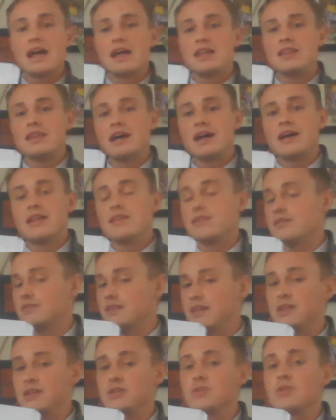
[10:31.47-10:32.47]
and that
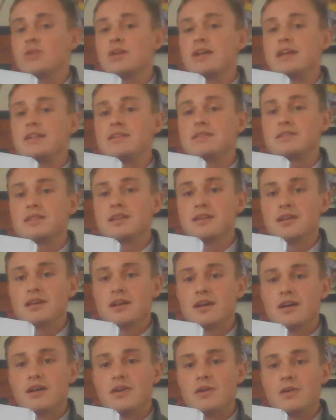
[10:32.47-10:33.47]
then creates
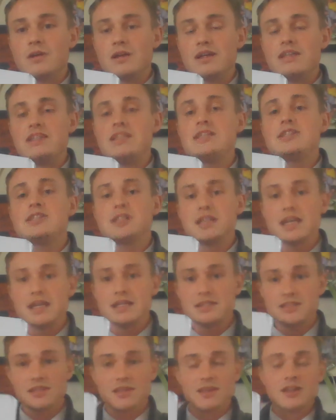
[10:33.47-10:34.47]
or
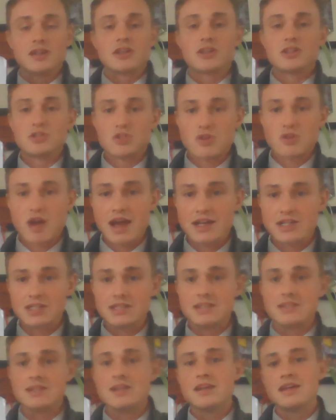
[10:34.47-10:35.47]
initiates
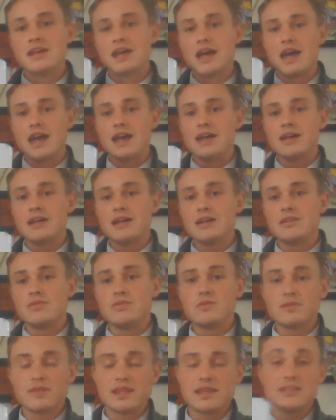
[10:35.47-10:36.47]
contraction, and
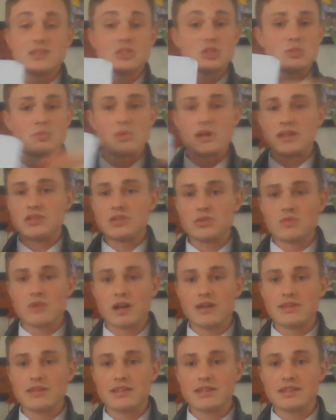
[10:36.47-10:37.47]
it spreads
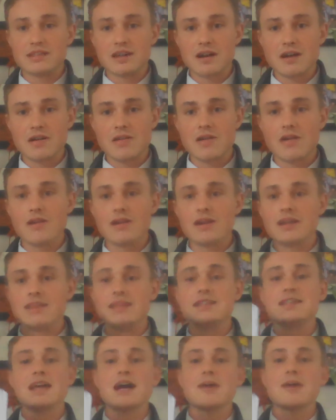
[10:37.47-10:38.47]
throughout the entire heart.
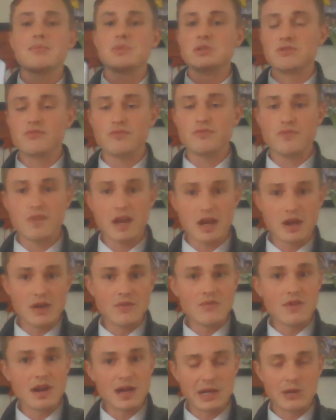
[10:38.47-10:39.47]
And this happens very,
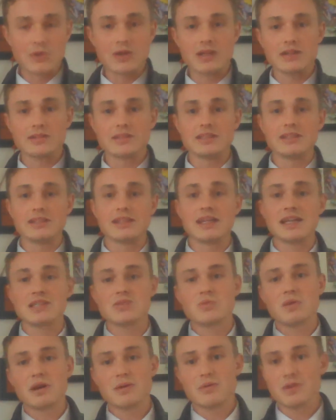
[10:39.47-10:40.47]
very quickly, and
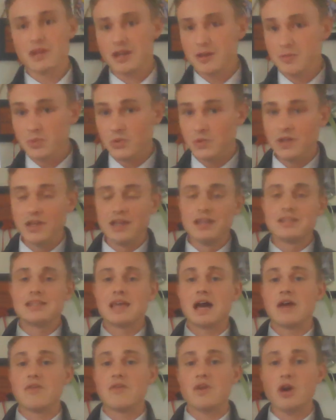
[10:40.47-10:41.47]
that's why we're able
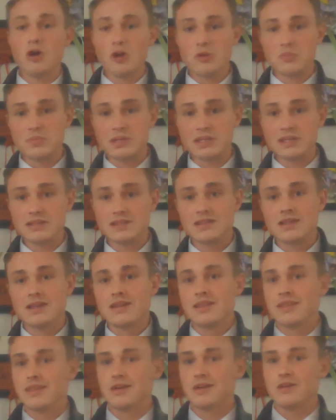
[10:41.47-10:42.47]
to have heartbeats
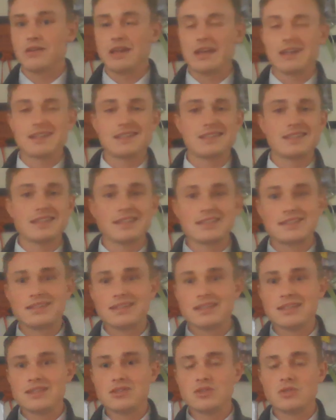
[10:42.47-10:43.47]
that are like
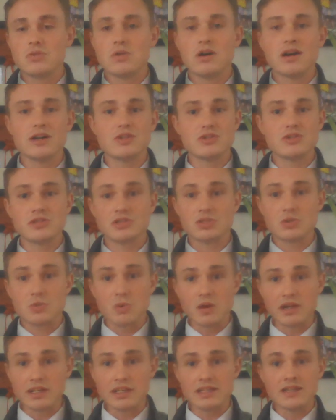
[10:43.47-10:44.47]
60 to
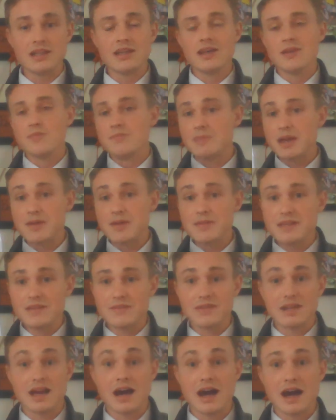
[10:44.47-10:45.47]
120, maybe
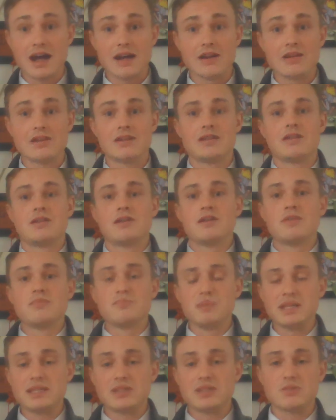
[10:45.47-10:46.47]
even higher
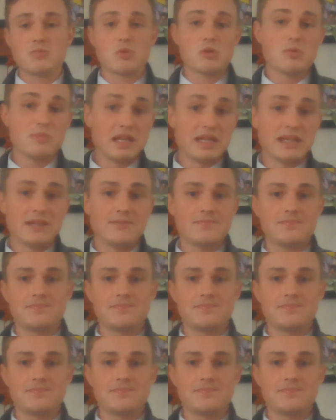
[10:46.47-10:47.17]
beats per minute.